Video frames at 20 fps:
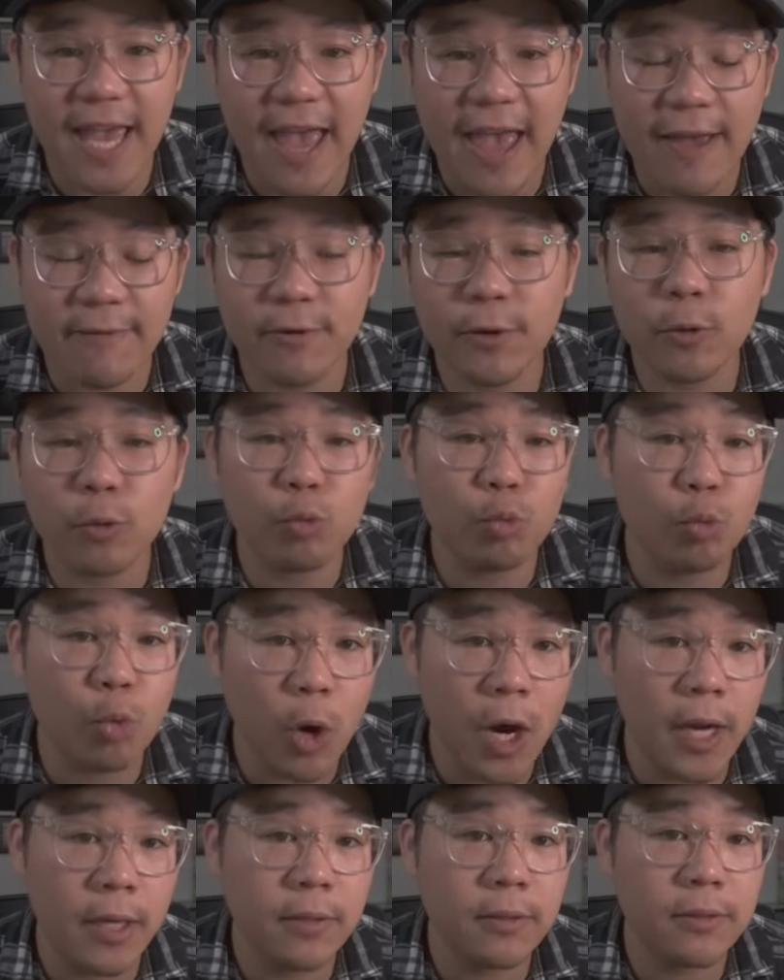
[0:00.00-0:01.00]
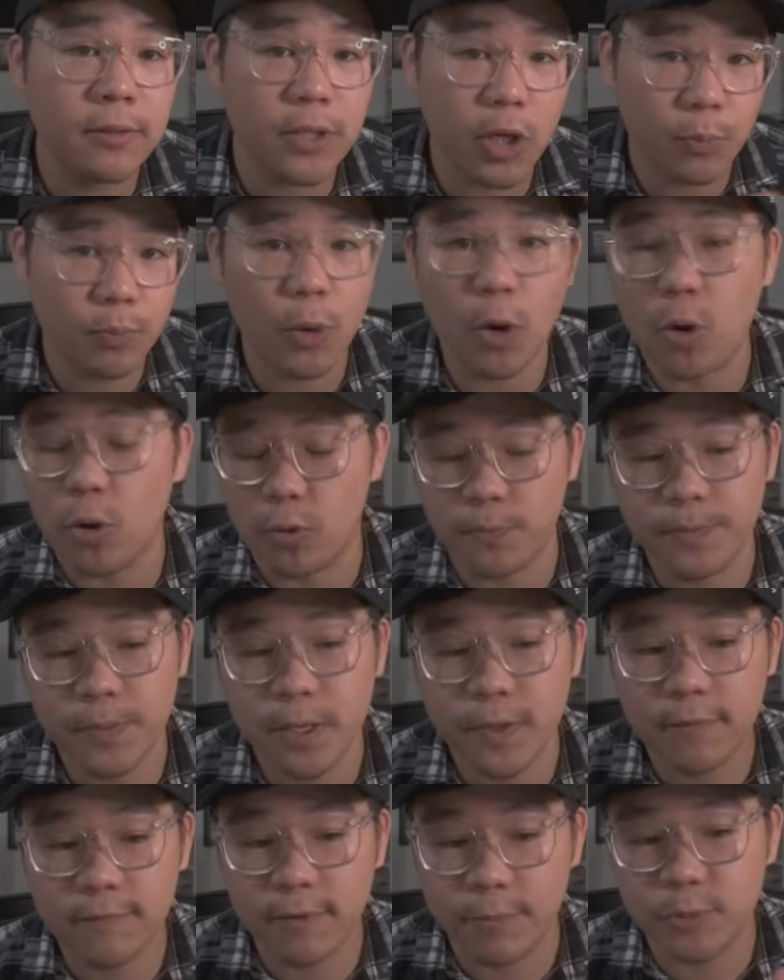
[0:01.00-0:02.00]
ever won their poll
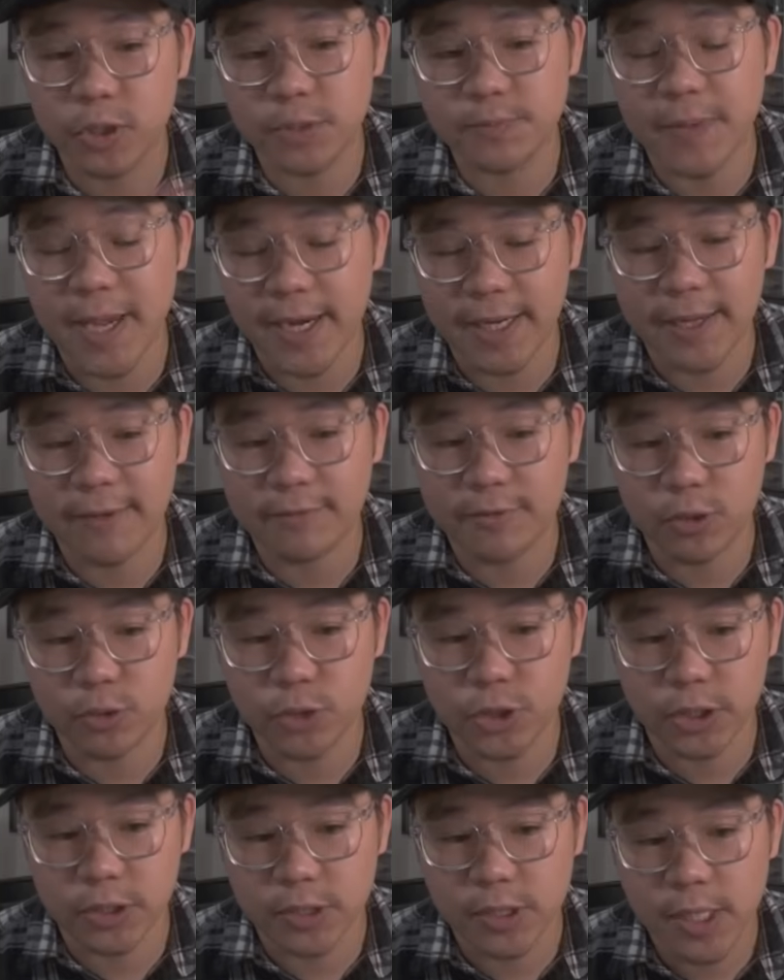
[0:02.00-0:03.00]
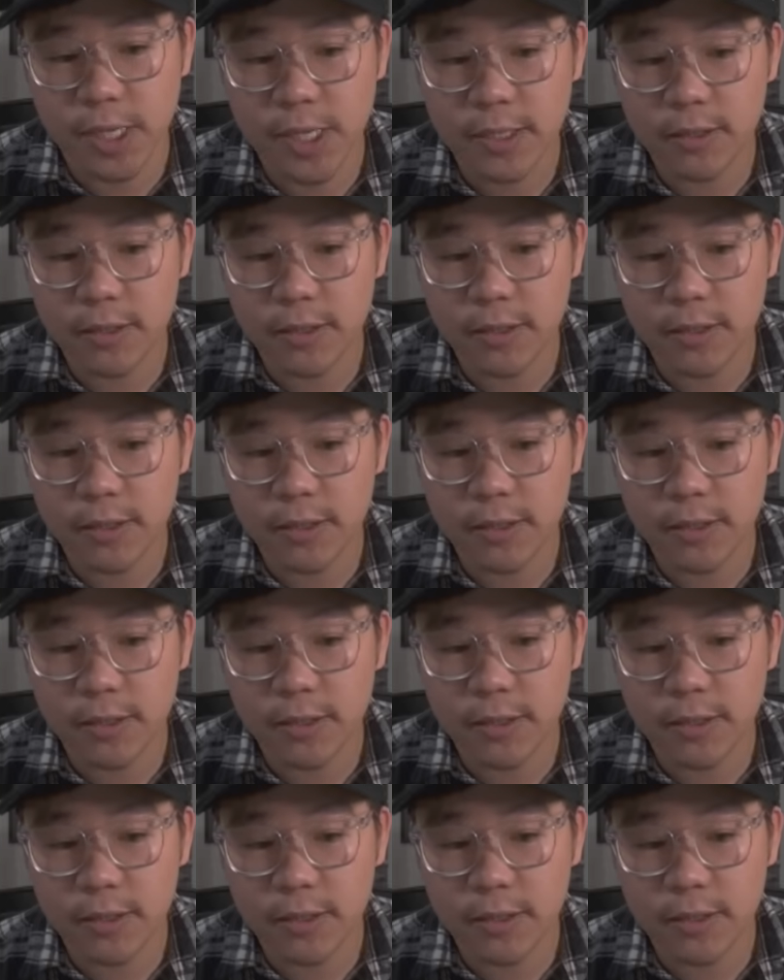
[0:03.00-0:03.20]
from Prismatic Evolutions.